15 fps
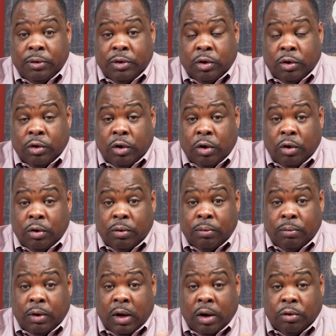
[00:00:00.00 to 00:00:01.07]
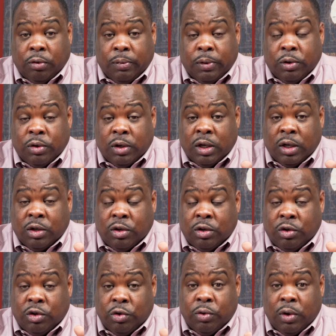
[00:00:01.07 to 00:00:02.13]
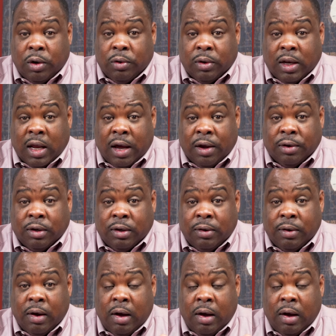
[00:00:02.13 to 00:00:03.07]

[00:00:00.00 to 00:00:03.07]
So your contribution is $200,000.